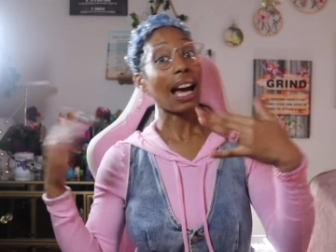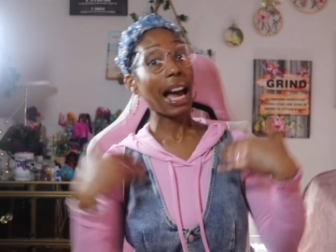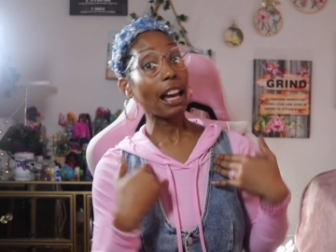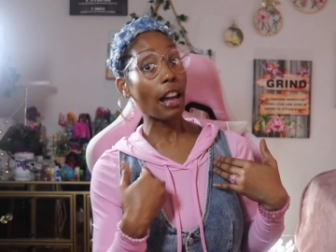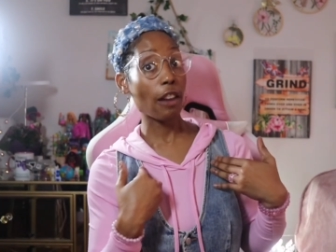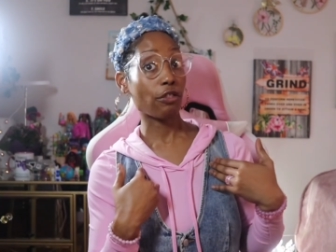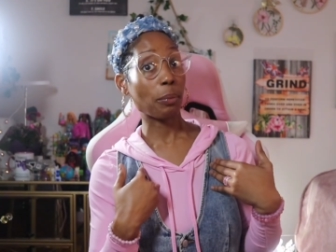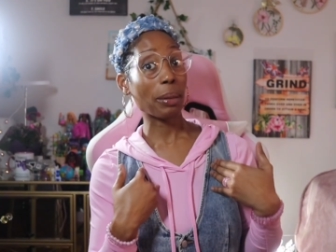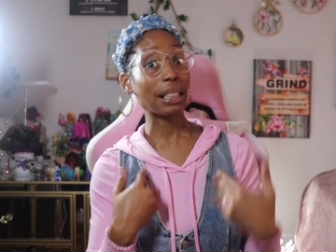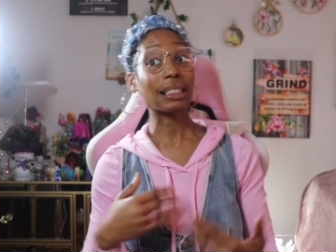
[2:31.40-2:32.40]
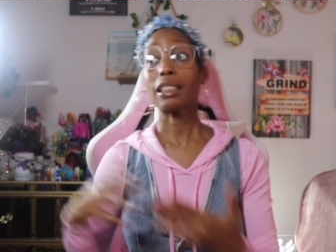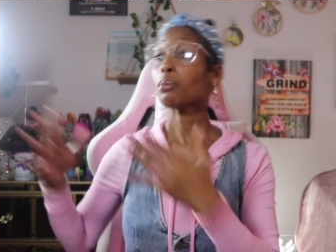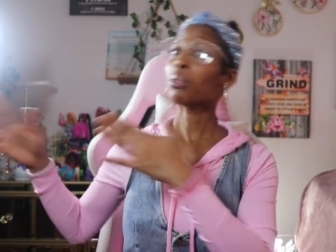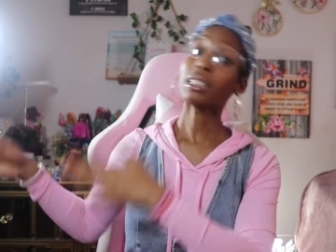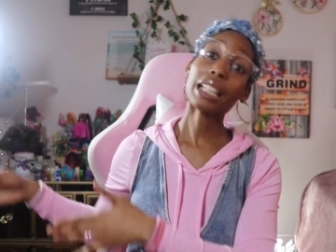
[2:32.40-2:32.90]
I have
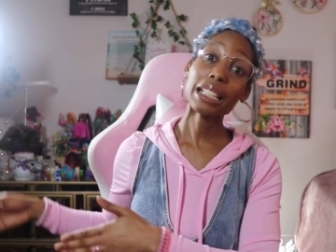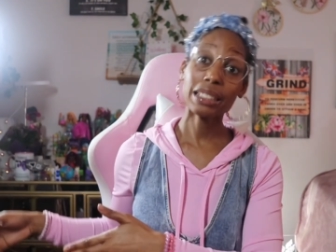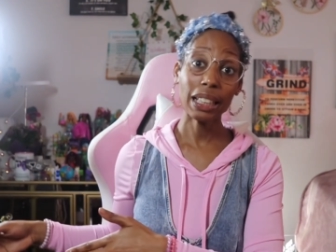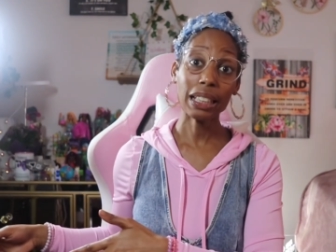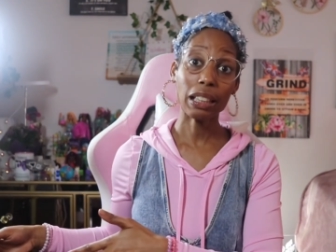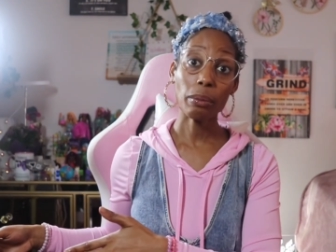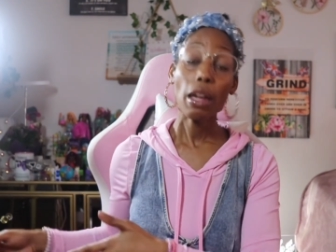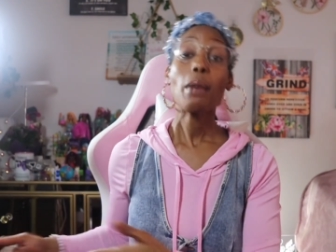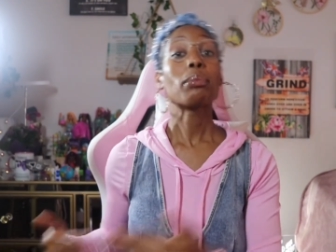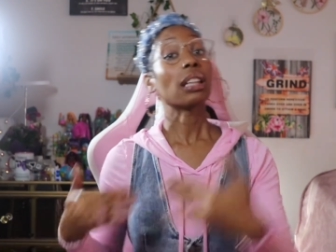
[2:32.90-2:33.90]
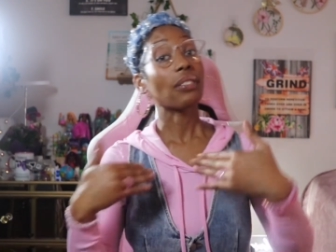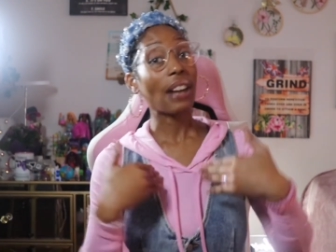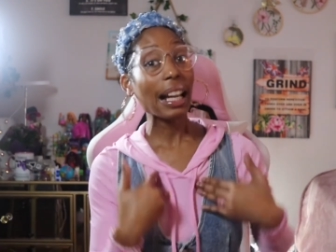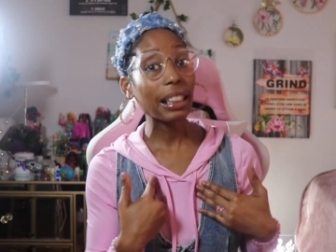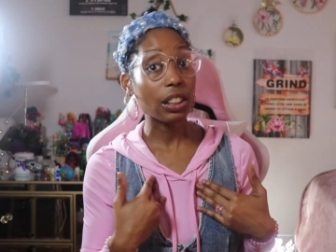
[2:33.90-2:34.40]
repented, but they didn't. But if
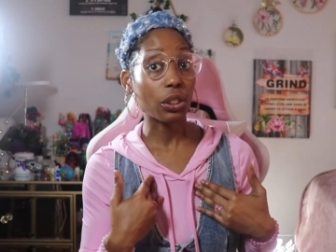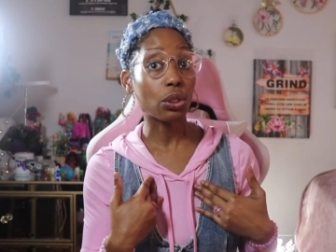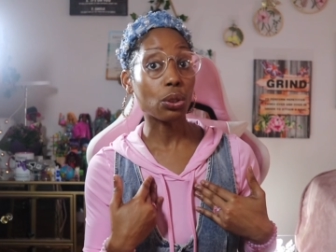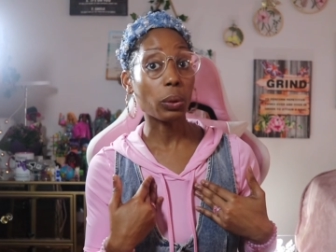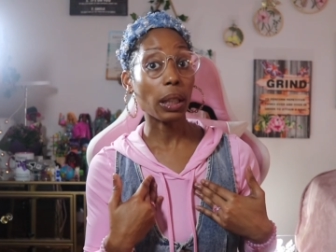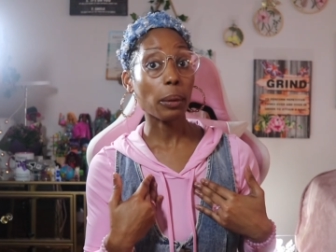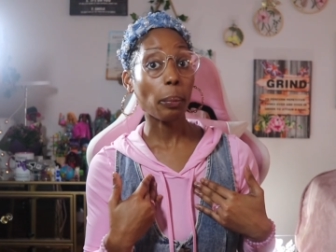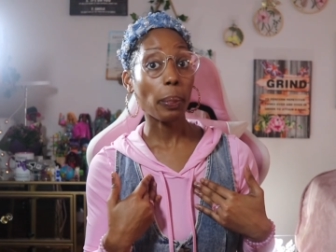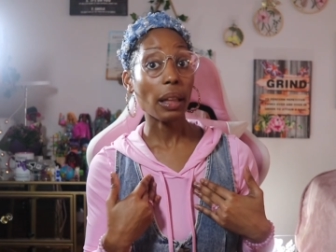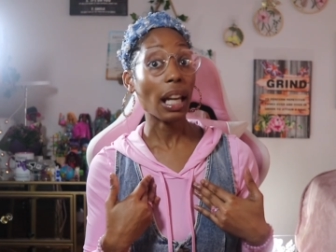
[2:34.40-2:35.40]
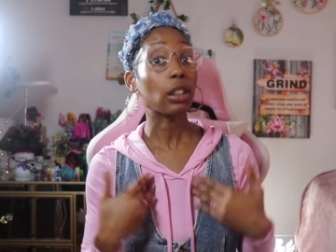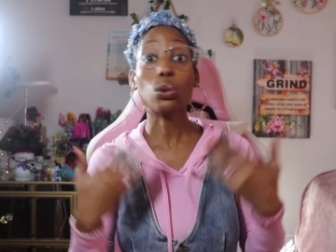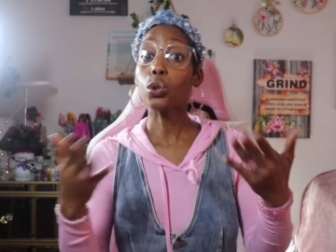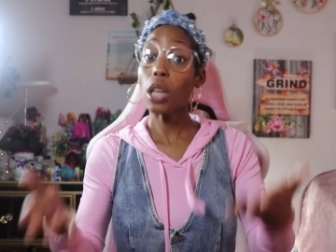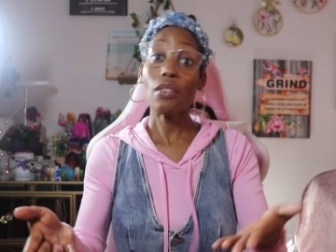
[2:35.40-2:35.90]
I can do it, and
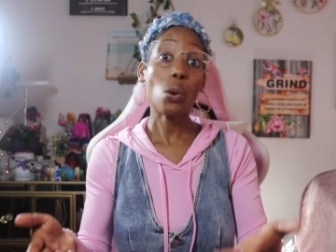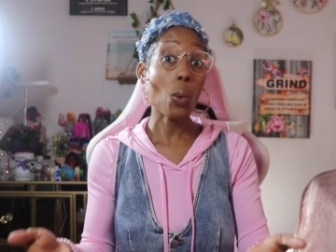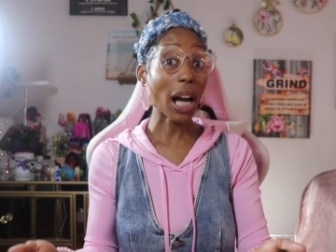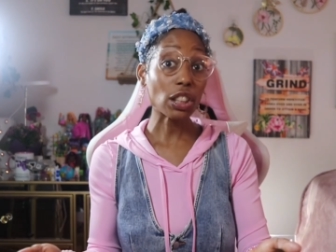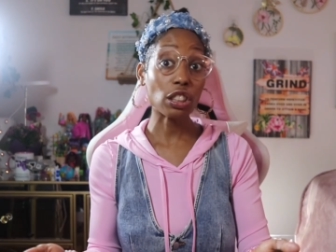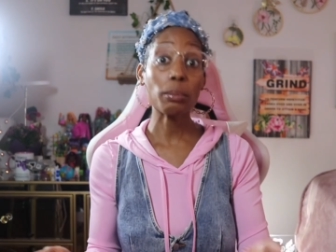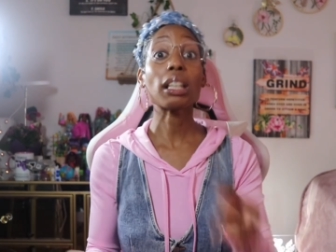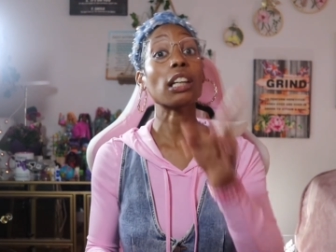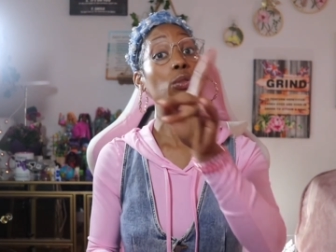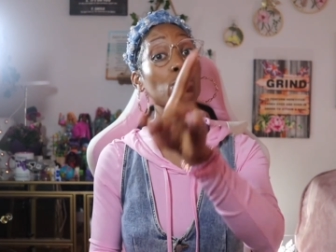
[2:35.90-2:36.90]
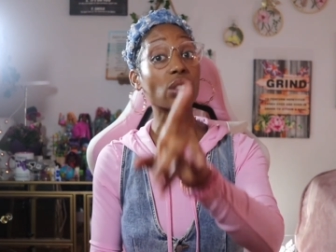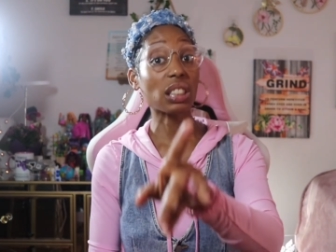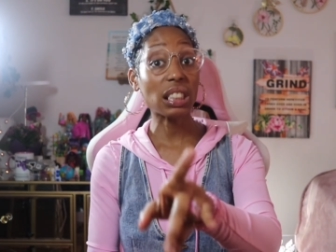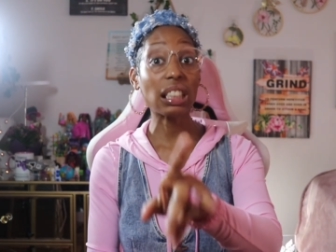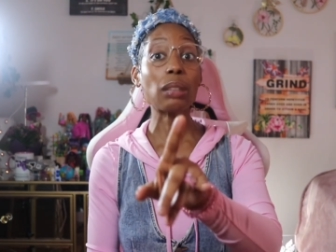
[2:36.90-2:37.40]
who's ever watching me, if you
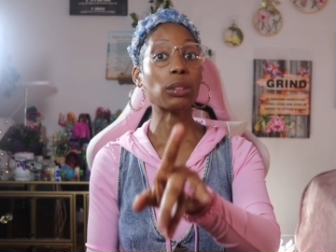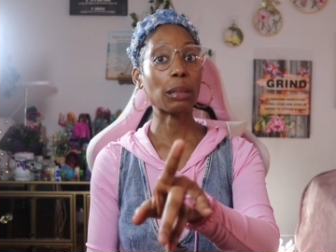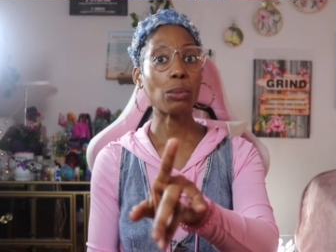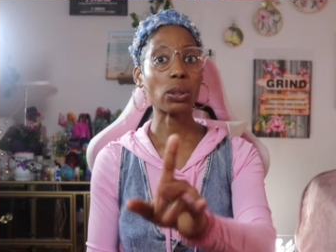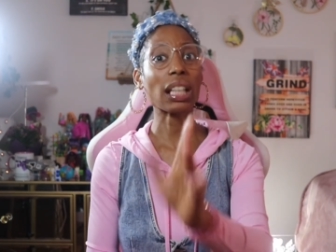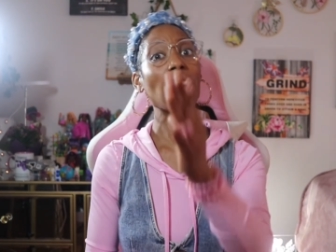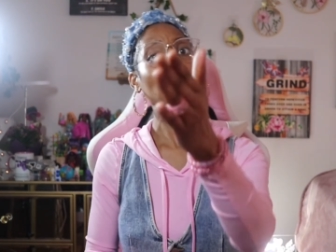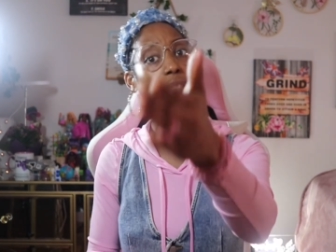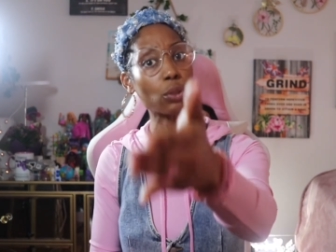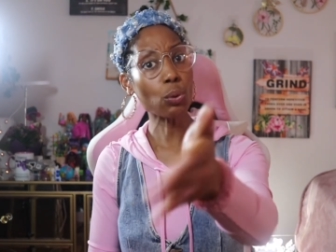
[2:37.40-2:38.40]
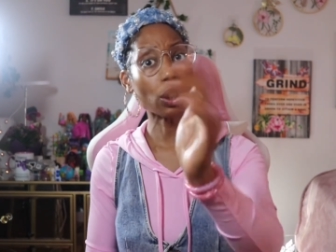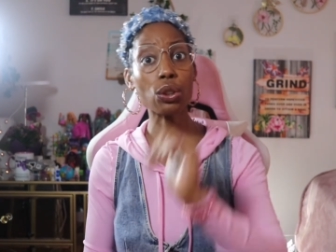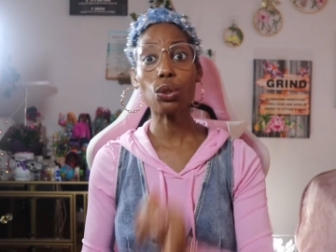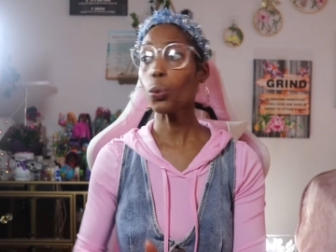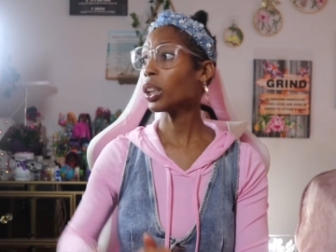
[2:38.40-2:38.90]
sincere with the Most High, if you
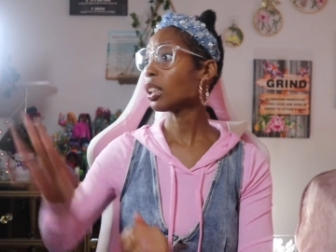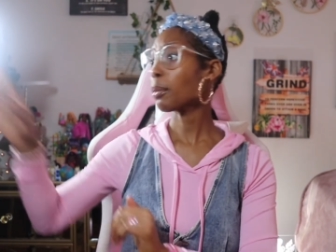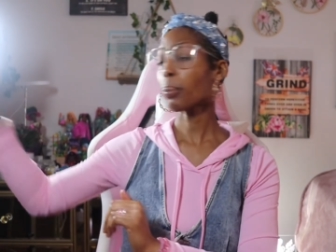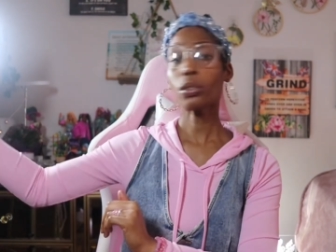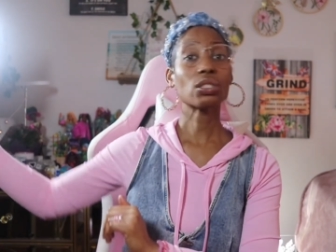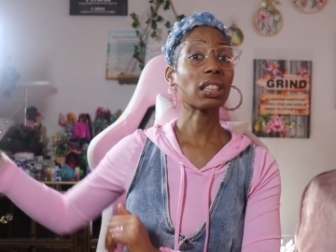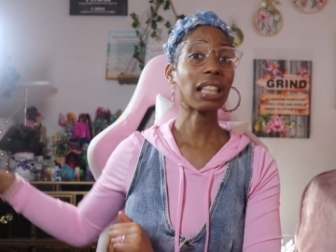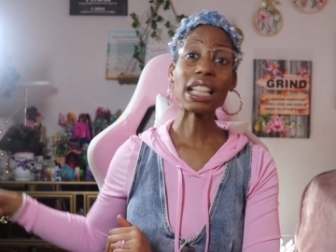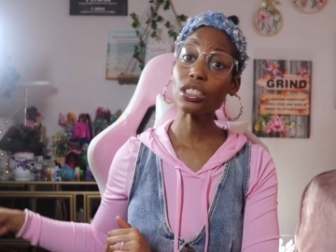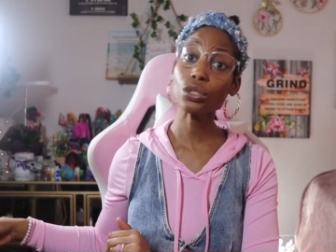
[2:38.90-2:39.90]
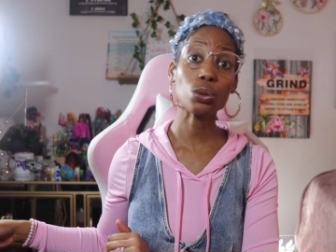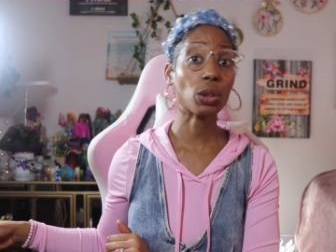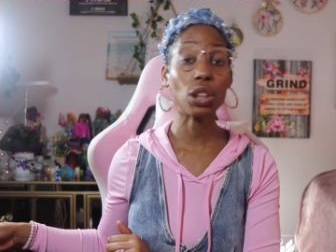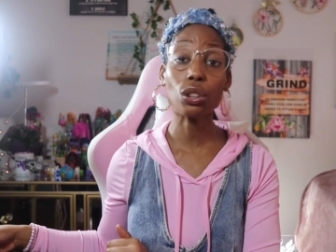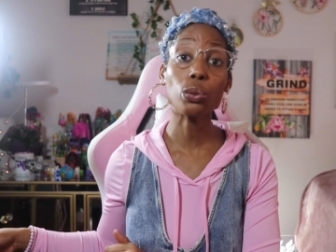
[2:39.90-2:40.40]
can do it, then the person next to you
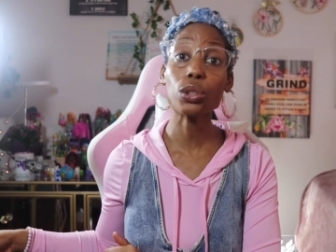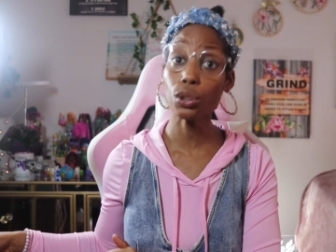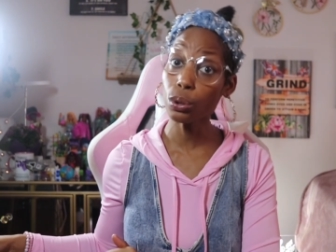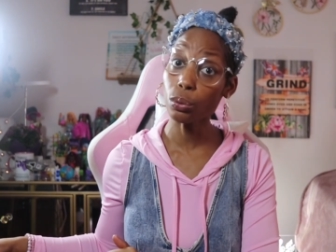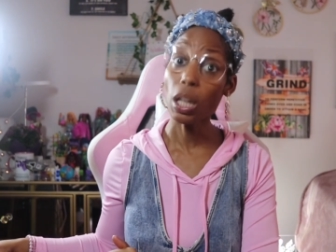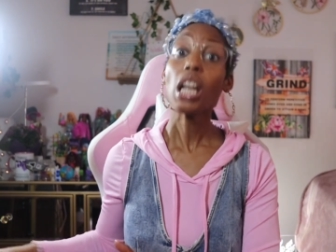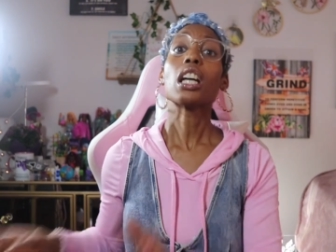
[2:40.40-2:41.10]
can do it too.